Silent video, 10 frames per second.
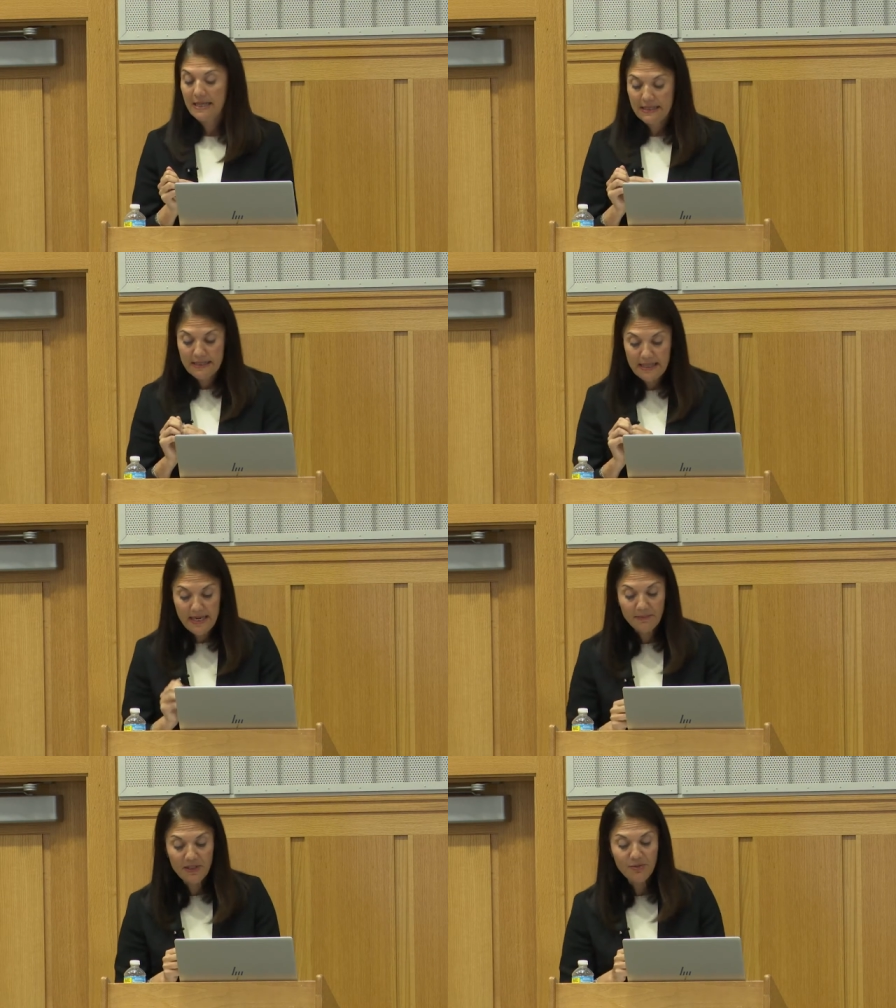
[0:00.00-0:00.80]

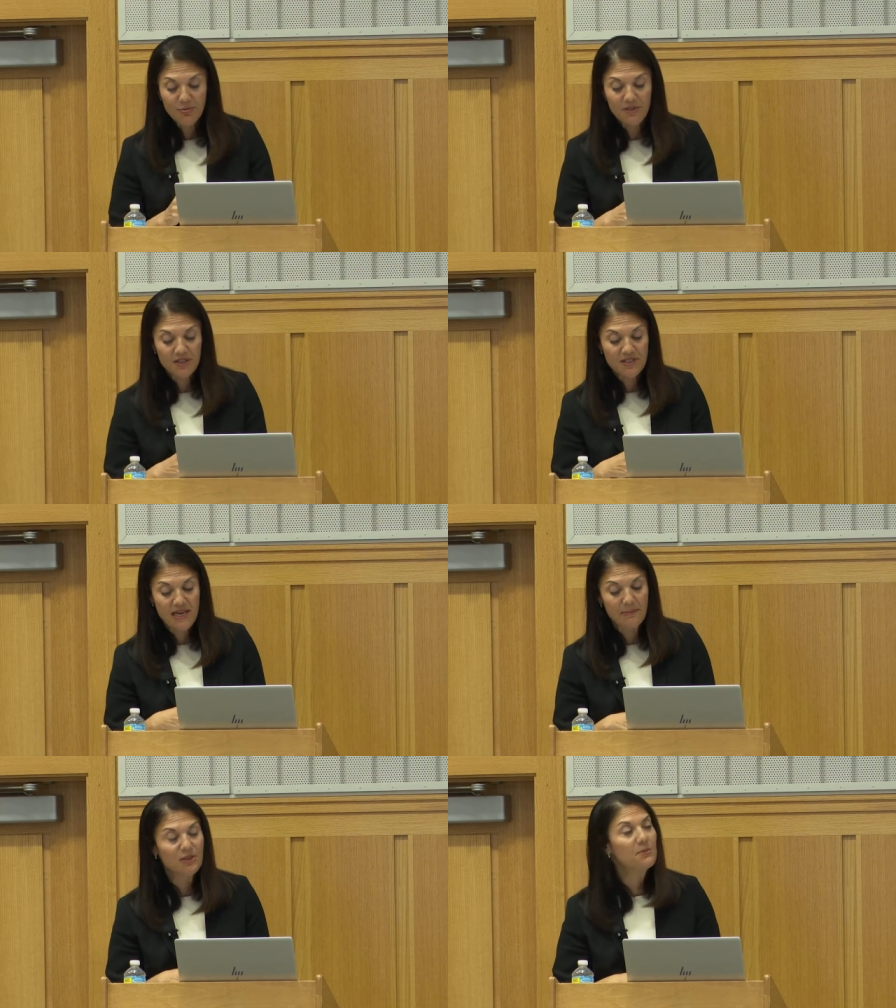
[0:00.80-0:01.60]
namely through the
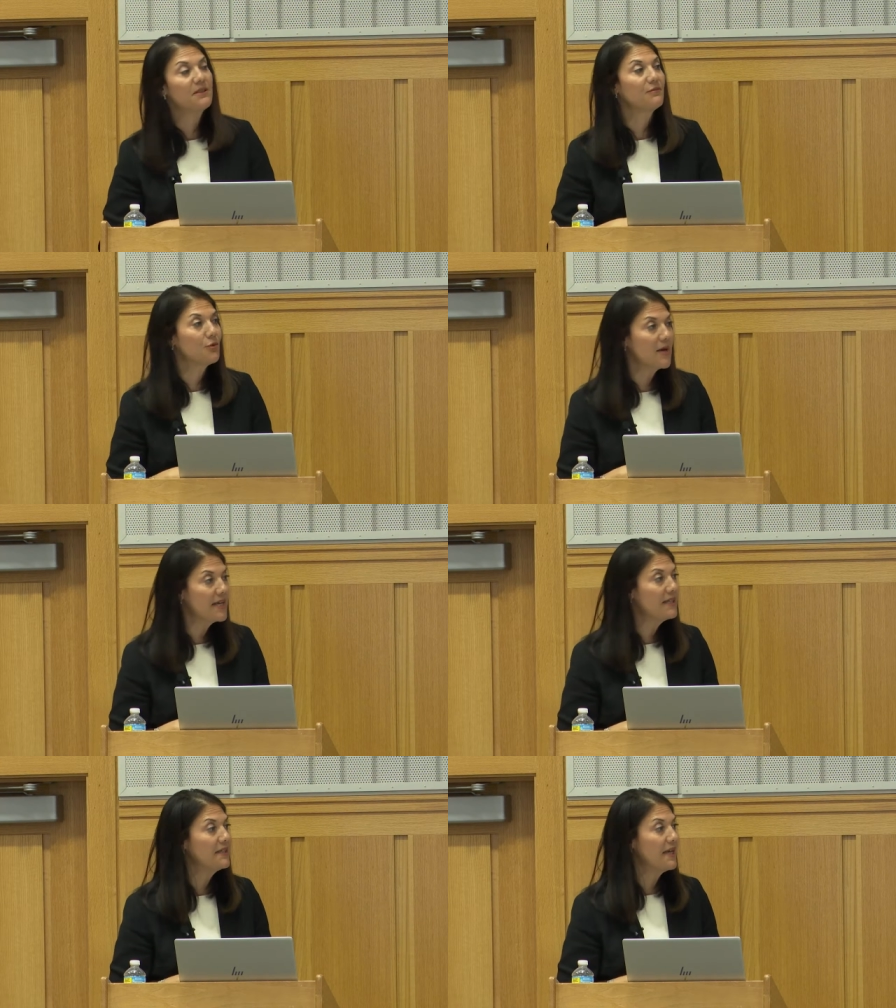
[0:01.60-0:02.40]
establishment of
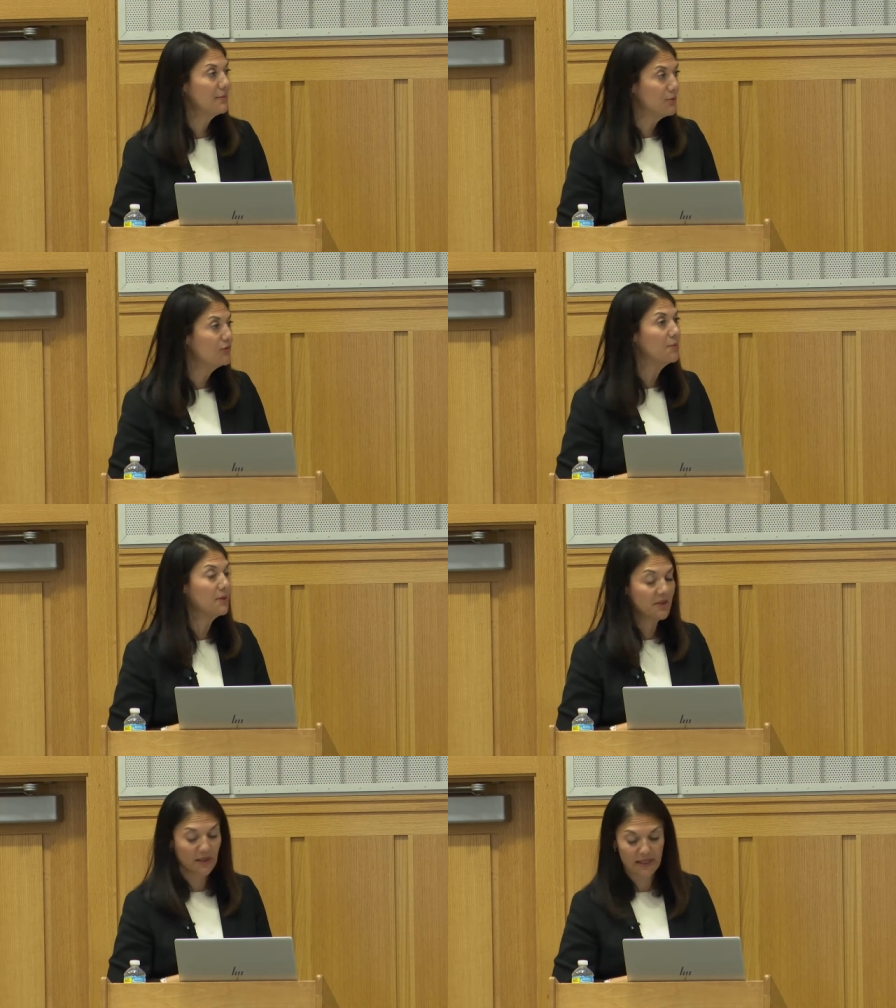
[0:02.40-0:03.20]
credit and movable
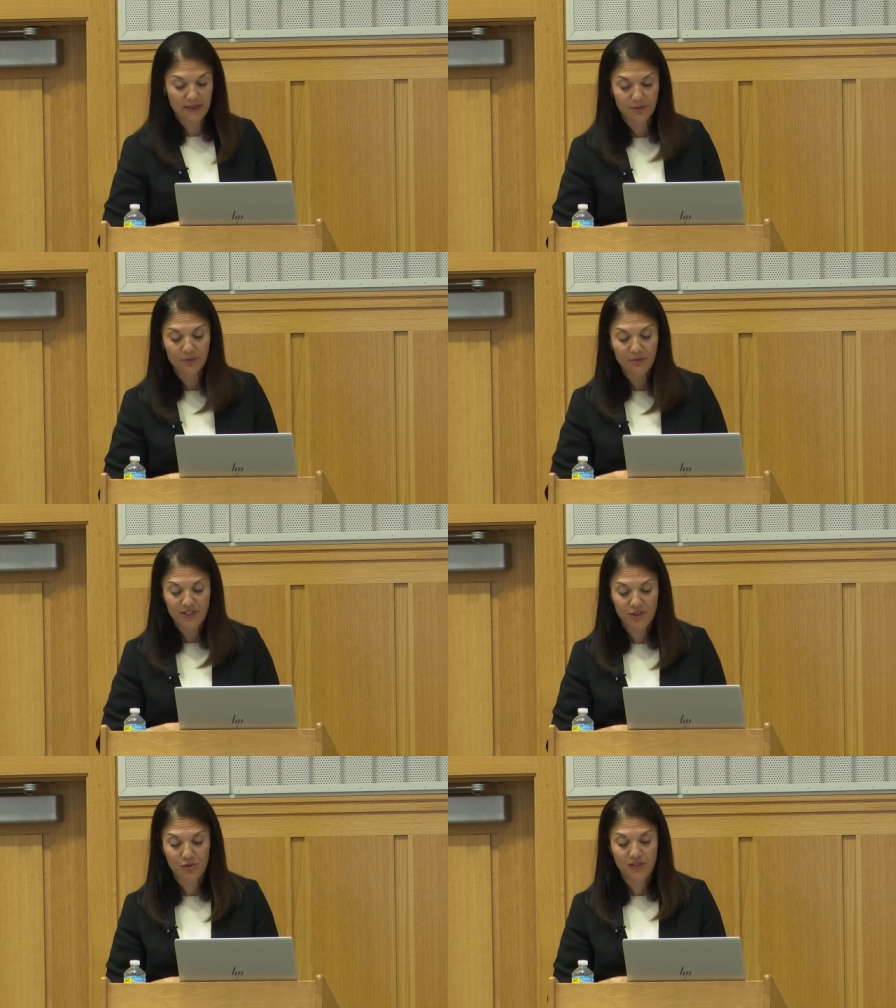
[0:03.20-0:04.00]
collateral
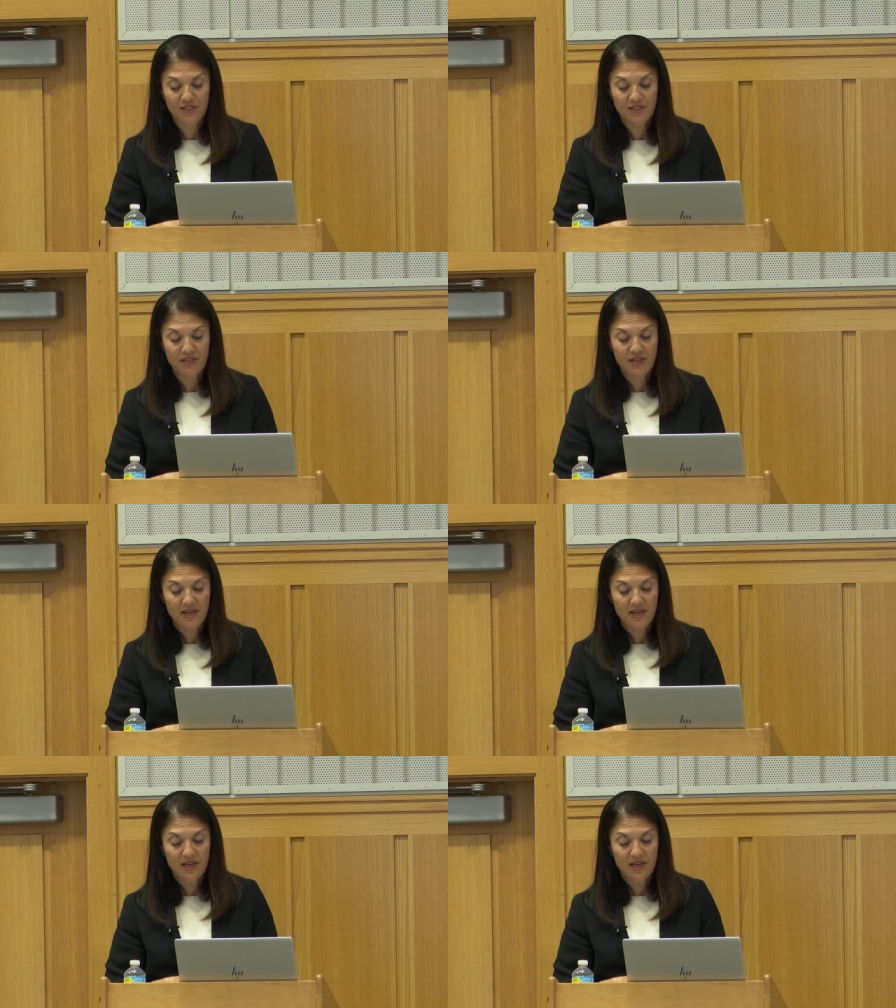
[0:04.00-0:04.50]
registries